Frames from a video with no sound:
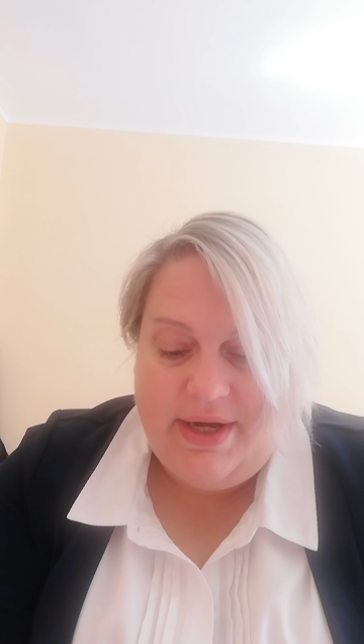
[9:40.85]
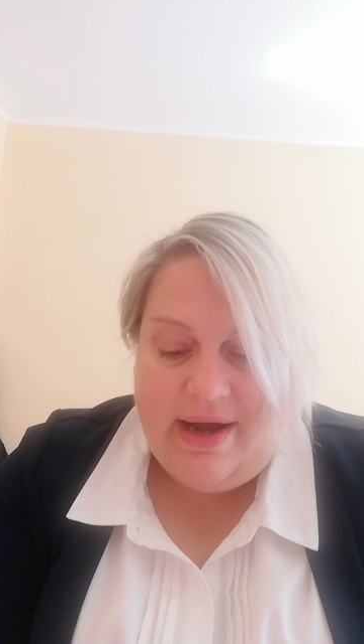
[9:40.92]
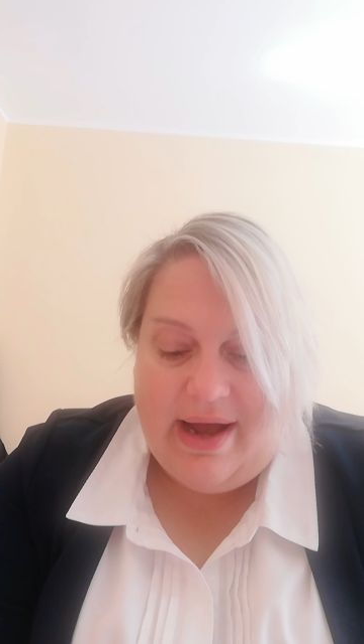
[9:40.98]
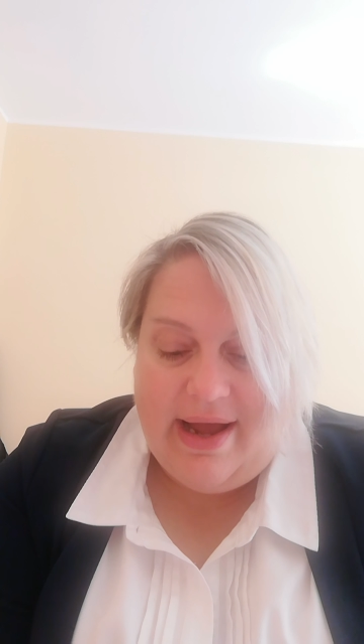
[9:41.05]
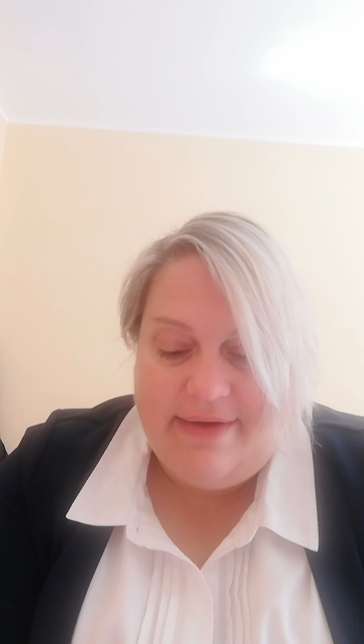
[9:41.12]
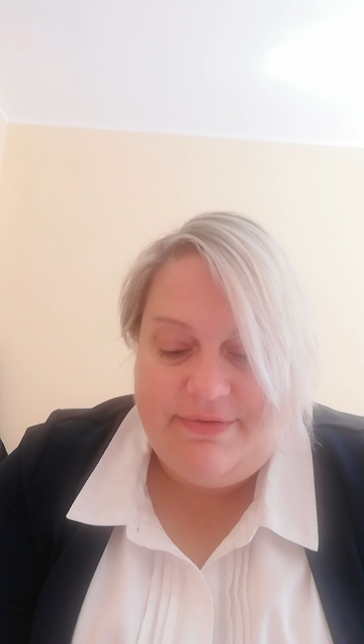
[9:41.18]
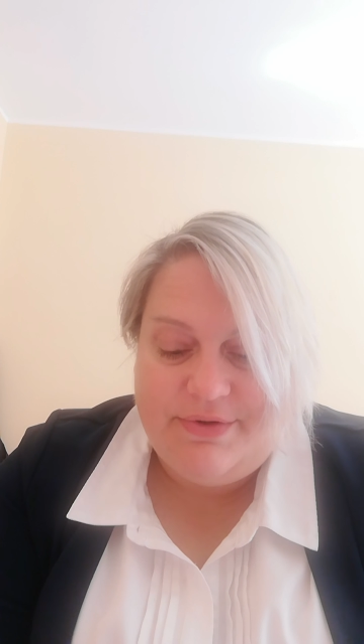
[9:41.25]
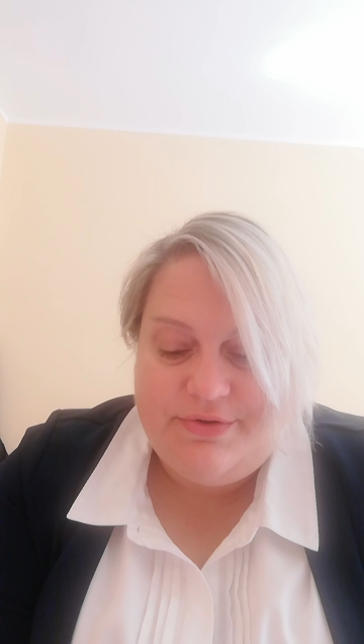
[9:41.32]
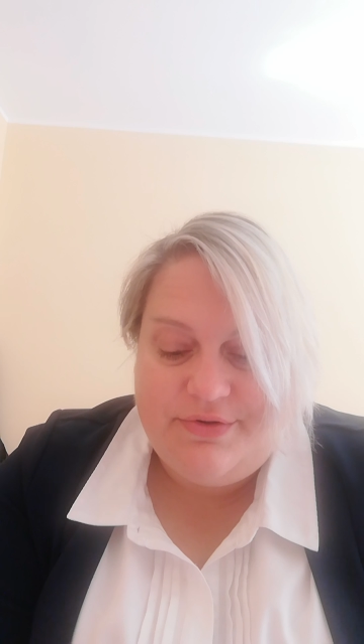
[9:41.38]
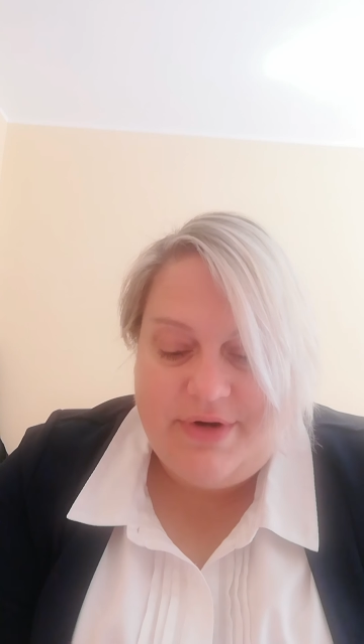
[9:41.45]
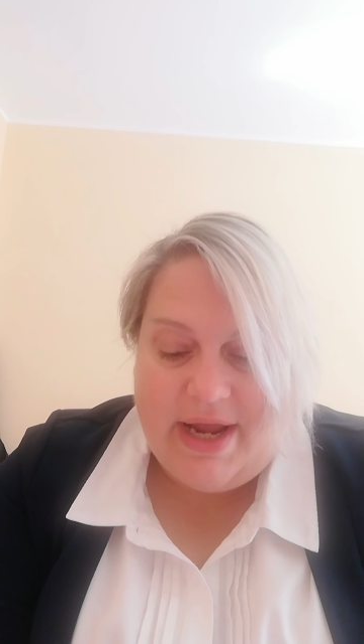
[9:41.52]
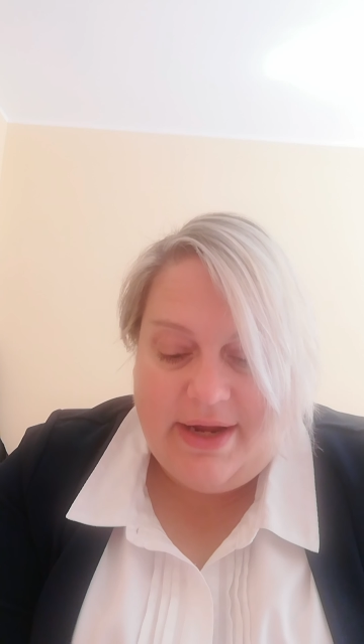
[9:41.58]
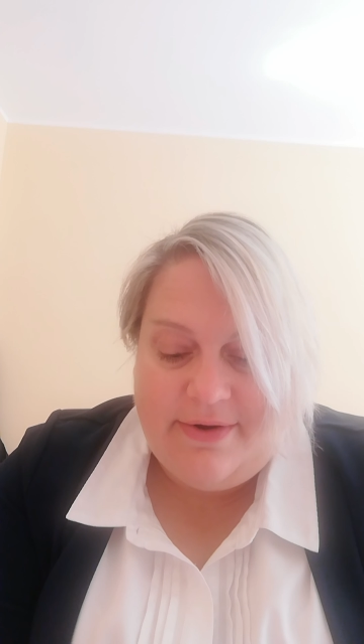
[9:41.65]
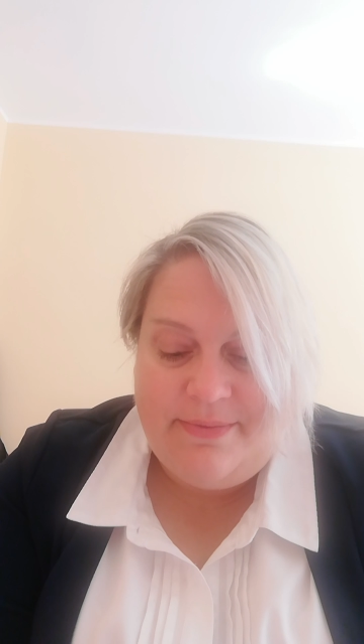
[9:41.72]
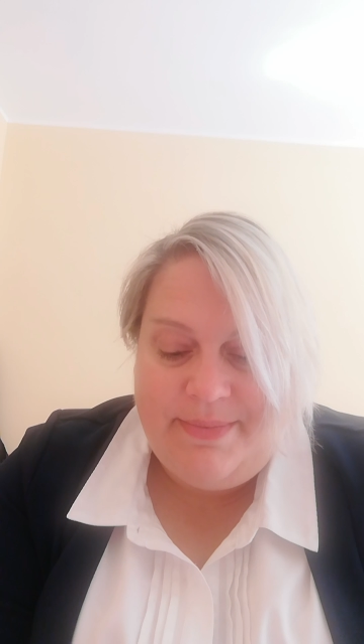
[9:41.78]
I would
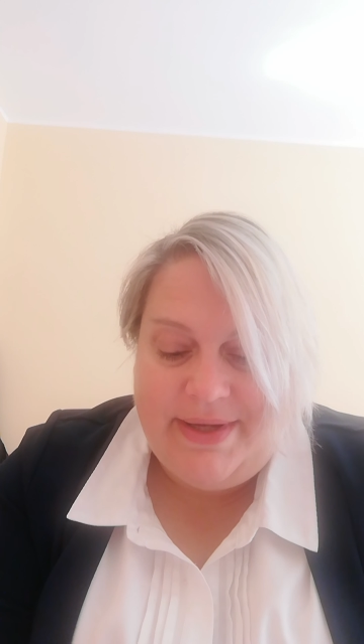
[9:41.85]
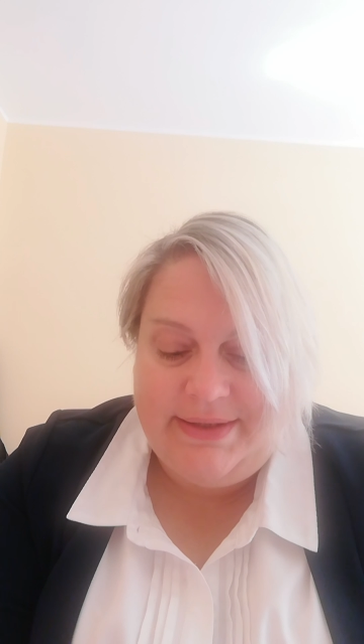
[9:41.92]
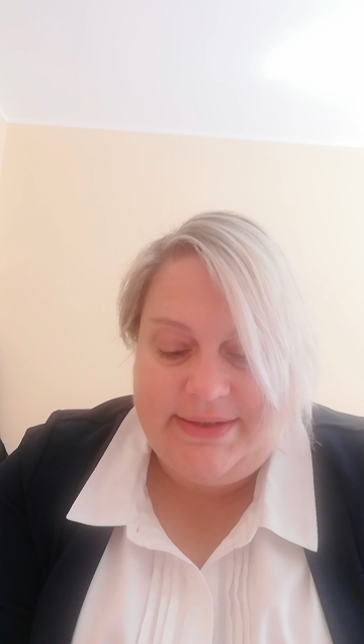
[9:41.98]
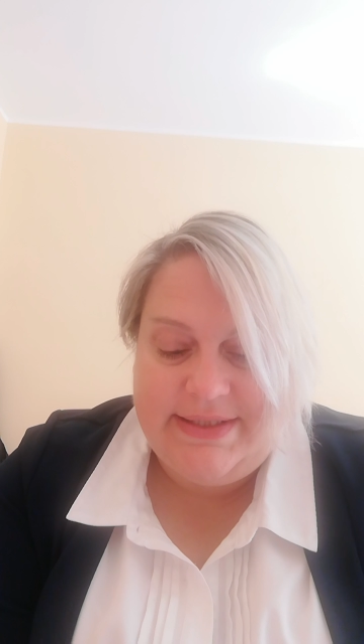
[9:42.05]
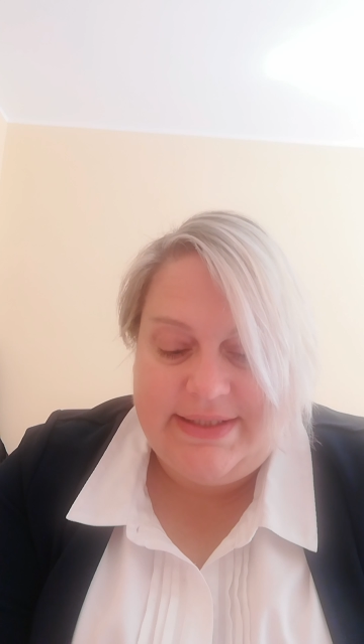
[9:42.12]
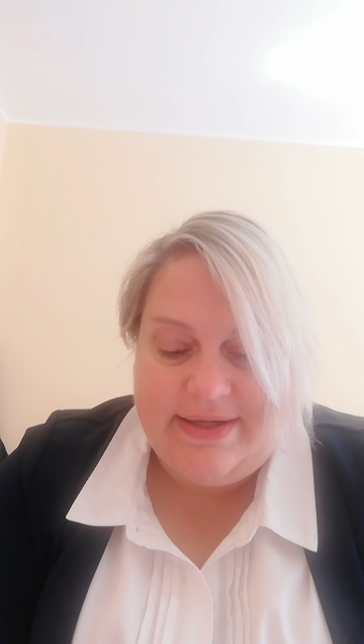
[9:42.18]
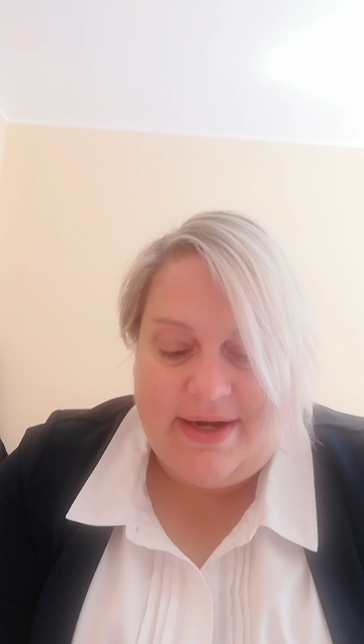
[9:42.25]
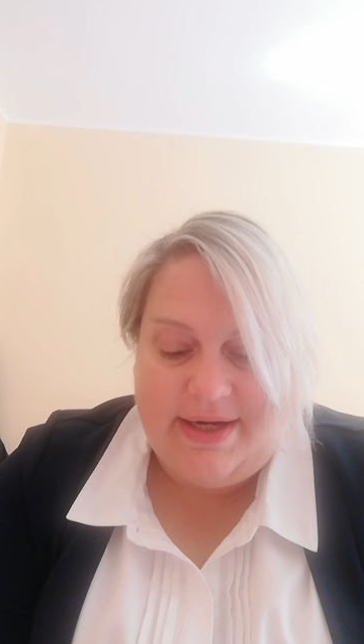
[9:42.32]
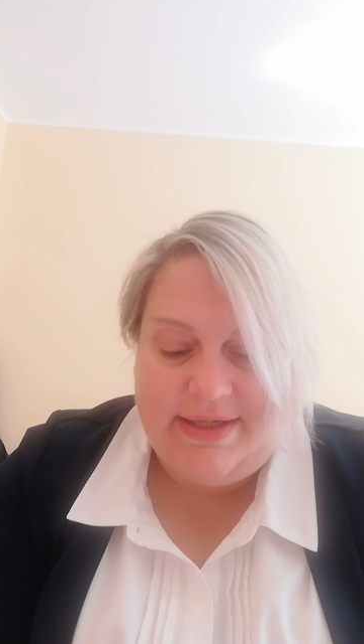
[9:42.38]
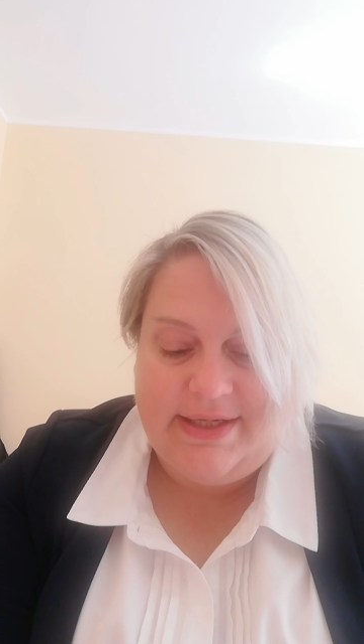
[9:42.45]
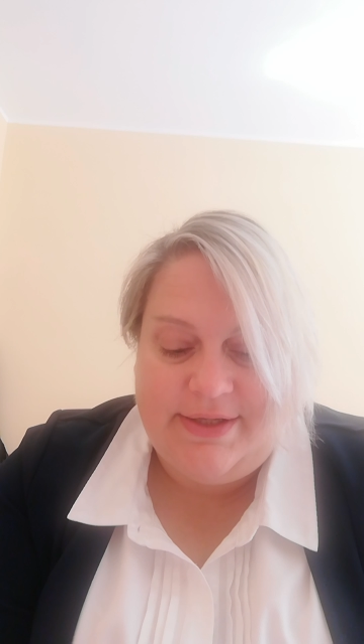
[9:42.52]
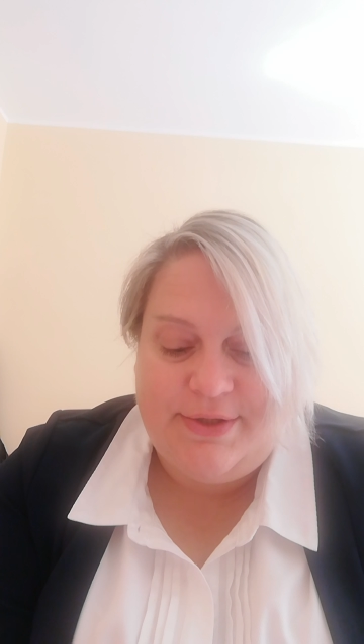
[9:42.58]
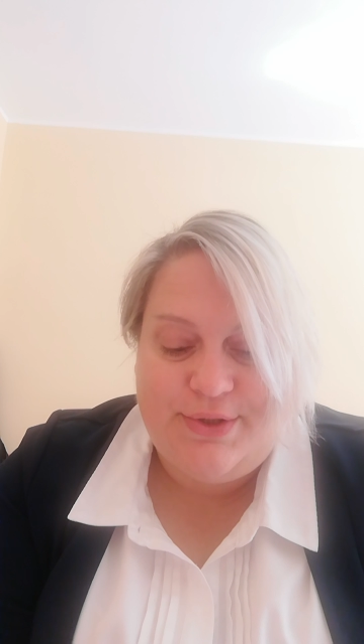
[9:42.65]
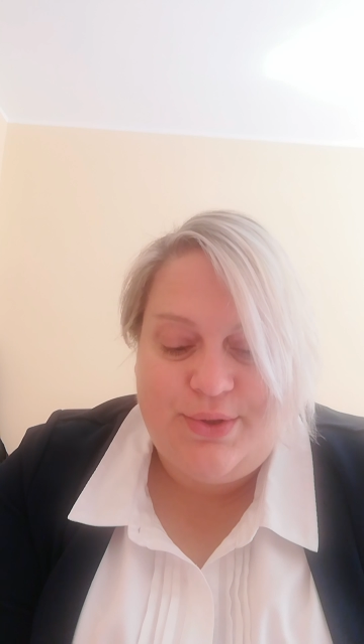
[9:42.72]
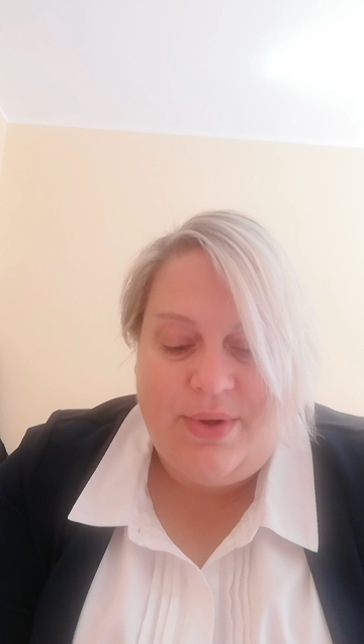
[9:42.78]
recommend
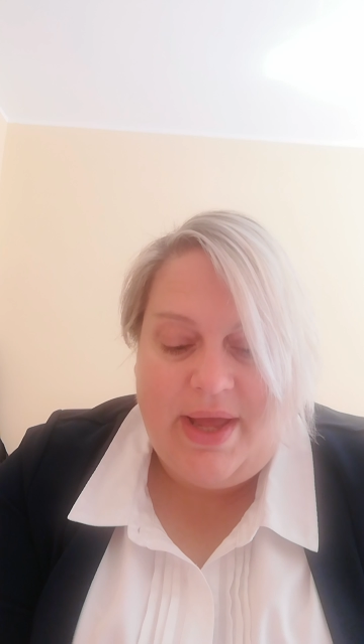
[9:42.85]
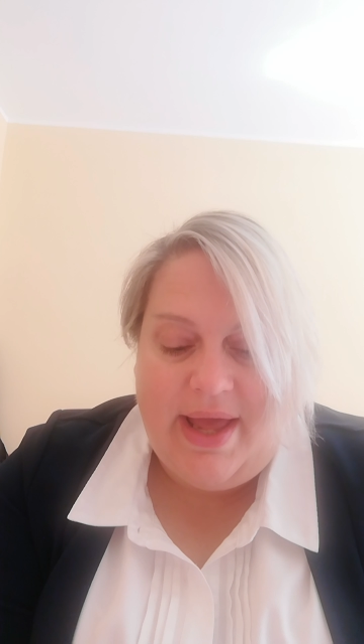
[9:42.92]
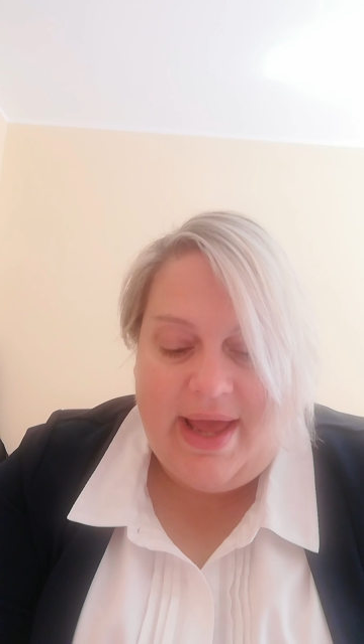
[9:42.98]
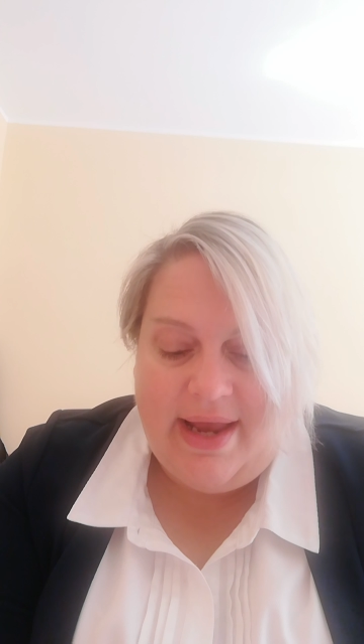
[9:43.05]
cycling to